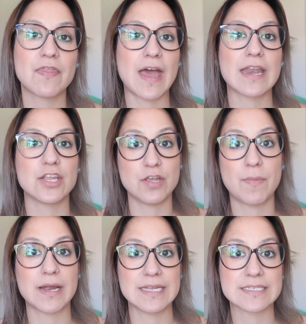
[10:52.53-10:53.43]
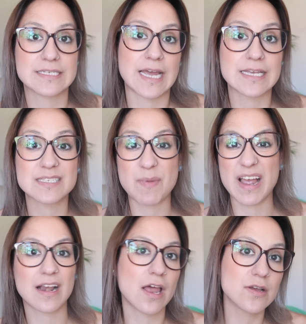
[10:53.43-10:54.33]
then you might need to take
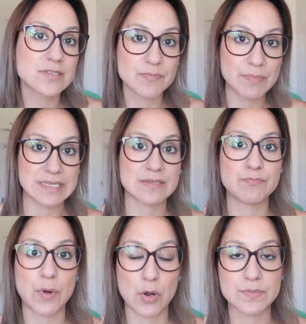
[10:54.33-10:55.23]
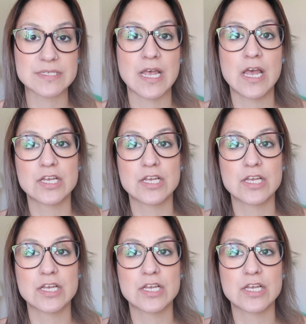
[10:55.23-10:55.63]
spare clothes and bits and bobs.